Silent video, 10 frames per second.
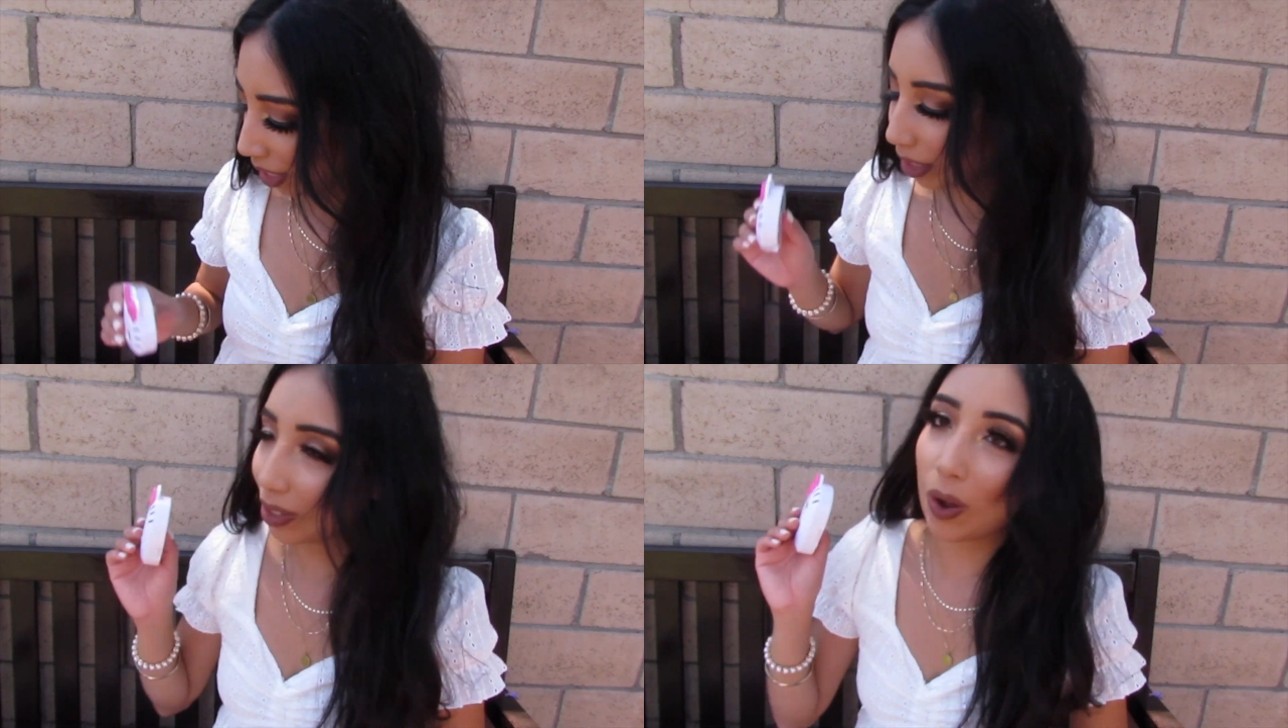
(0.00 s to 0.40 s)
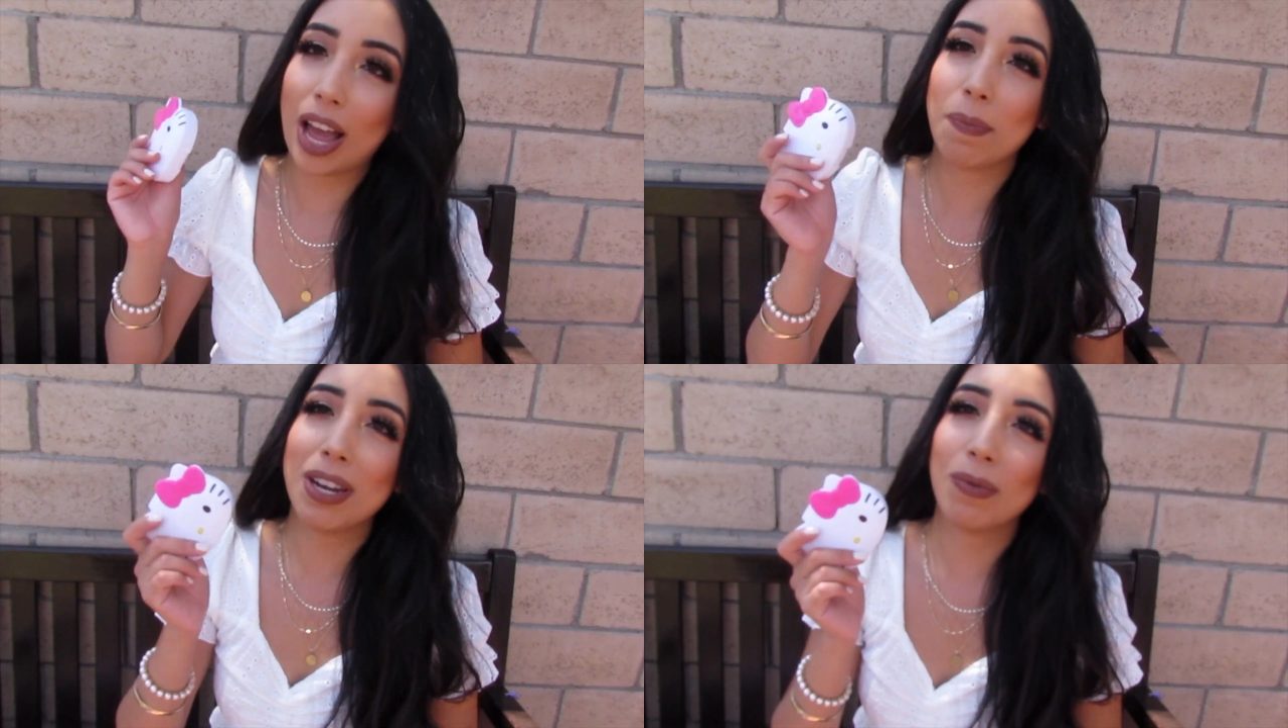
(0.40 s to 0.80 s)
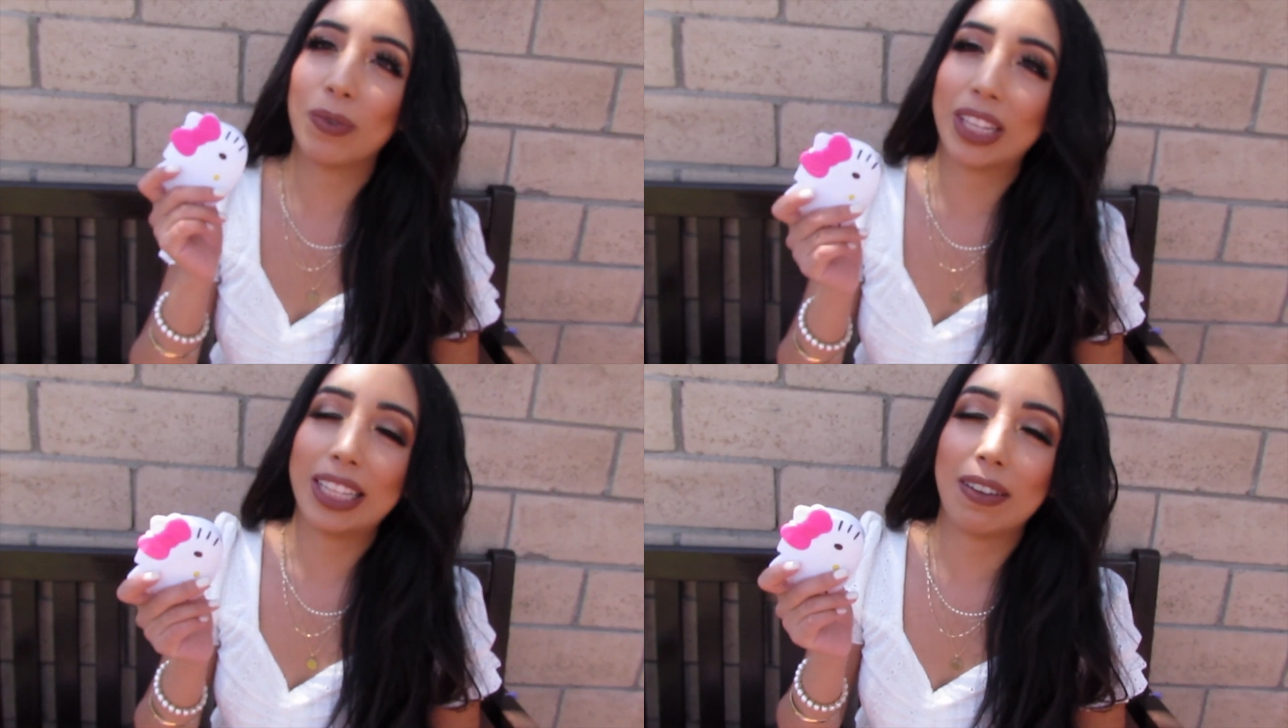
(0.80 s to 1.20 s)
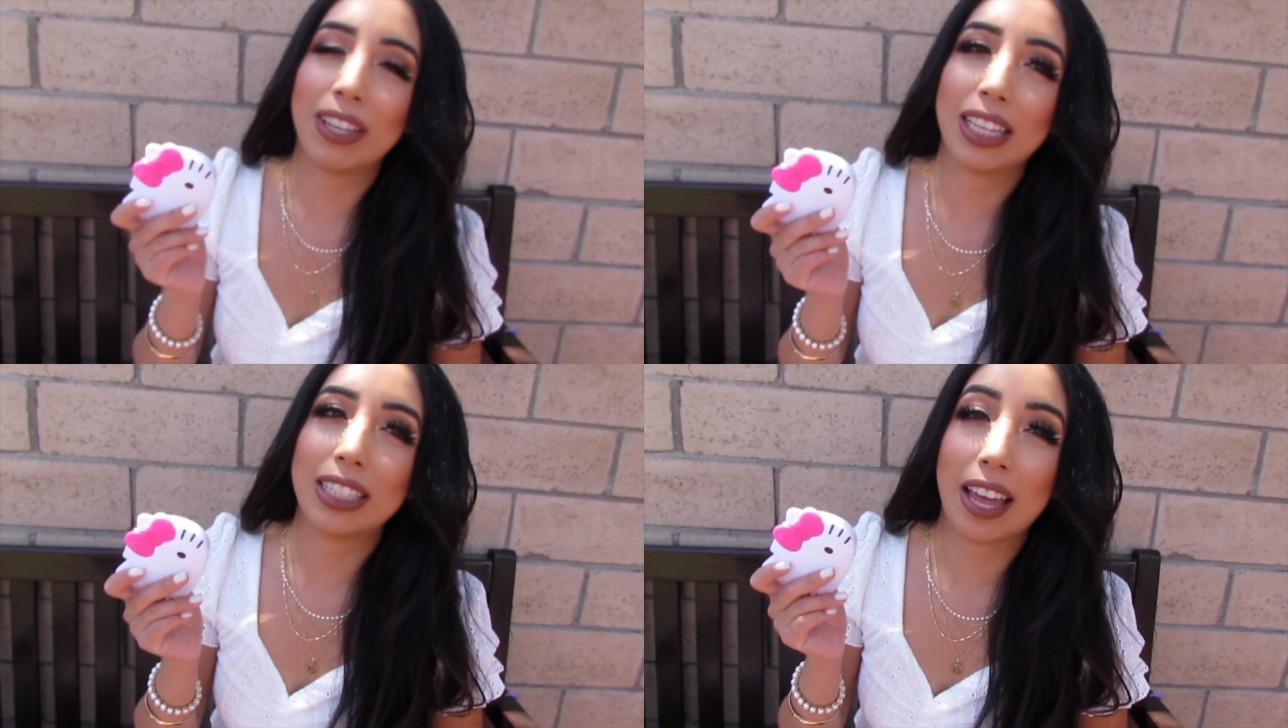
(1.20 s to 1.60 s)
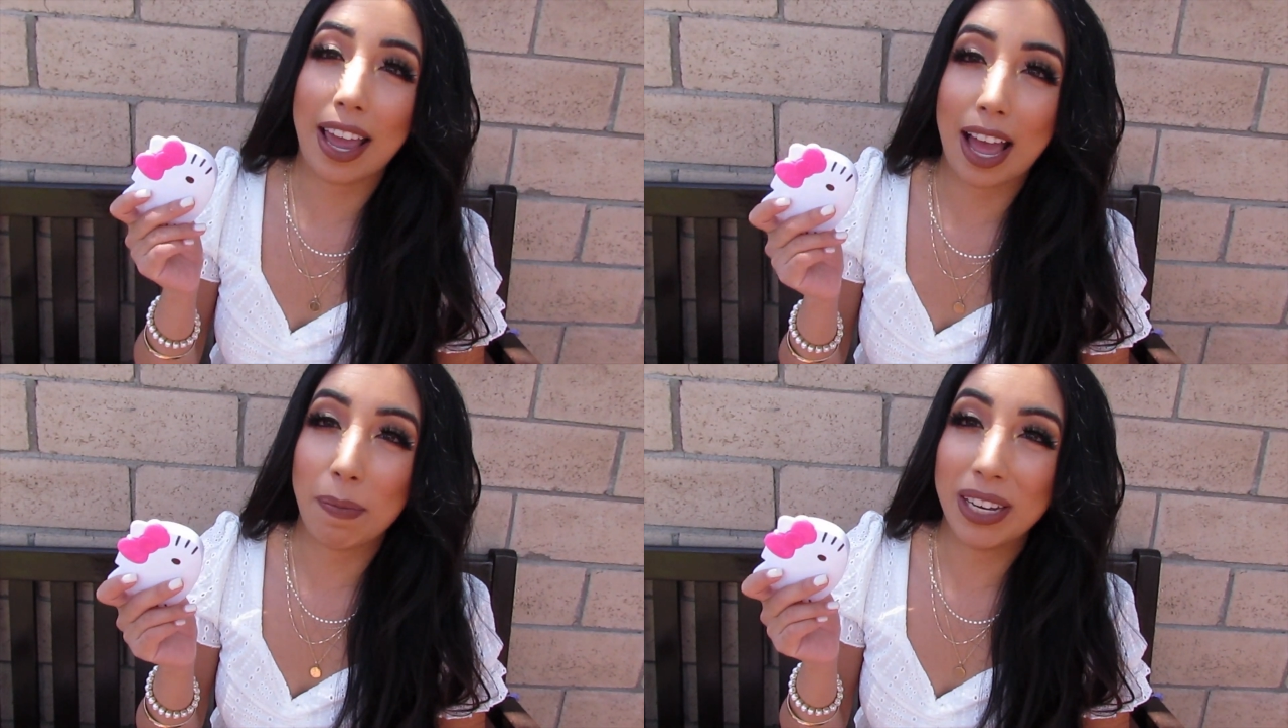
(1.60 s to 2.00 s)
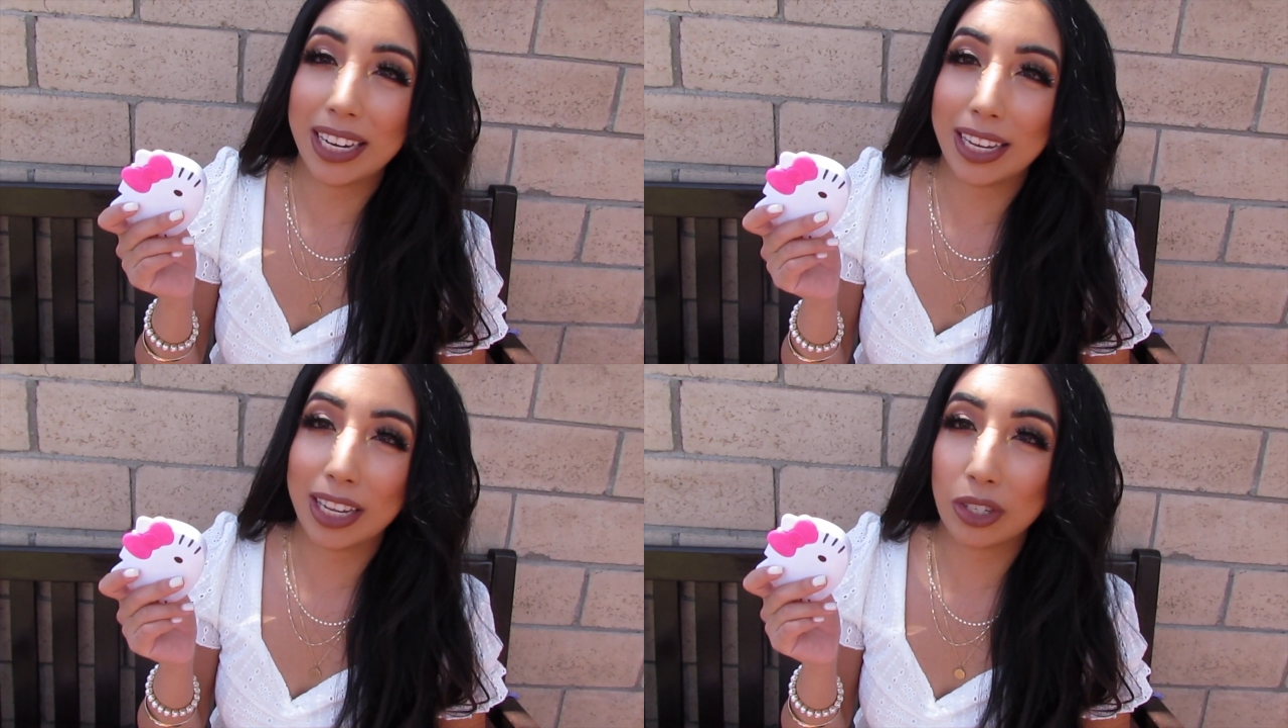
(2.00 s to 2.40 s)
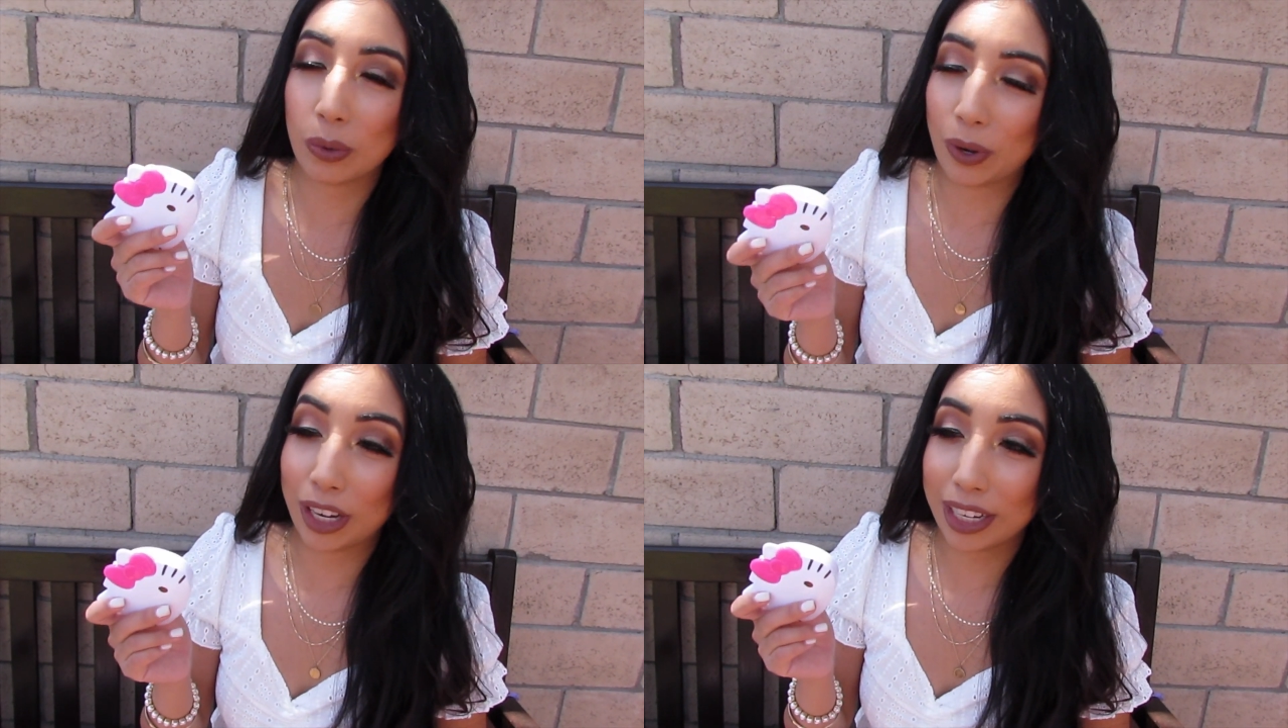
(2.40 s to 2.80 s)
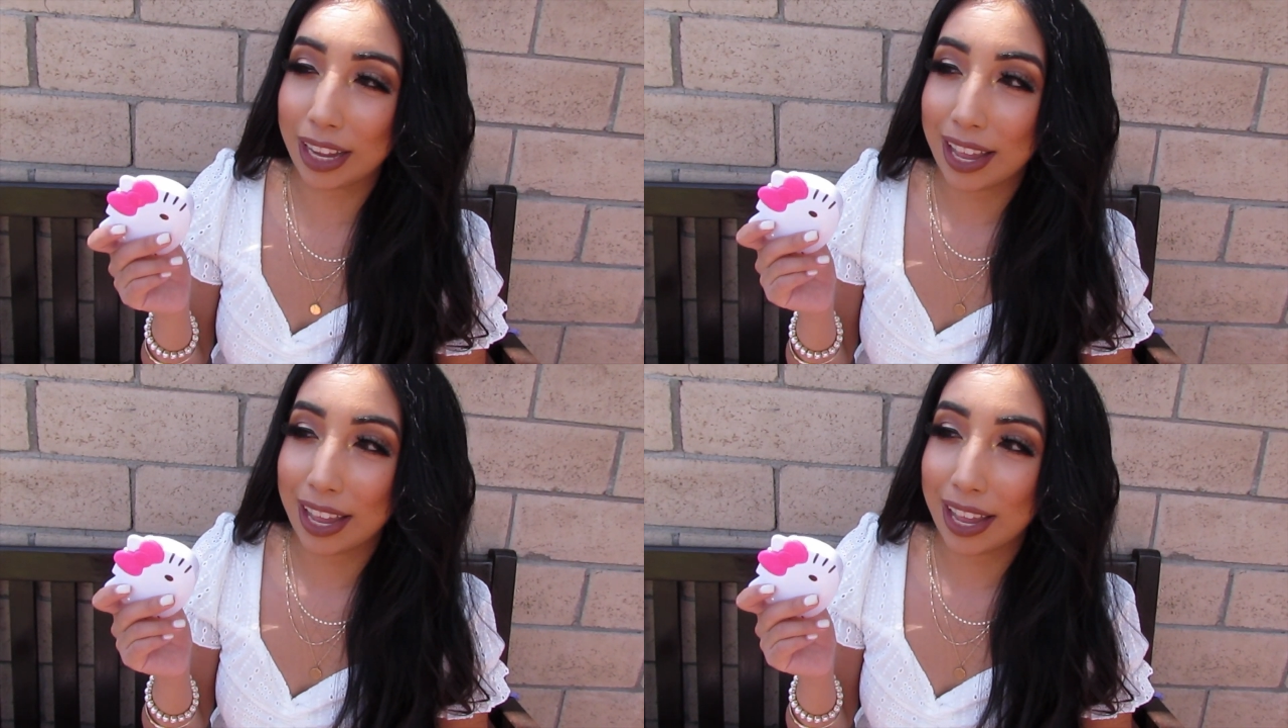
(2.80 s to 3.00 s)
So I've been really loving this. I have been taking it to work,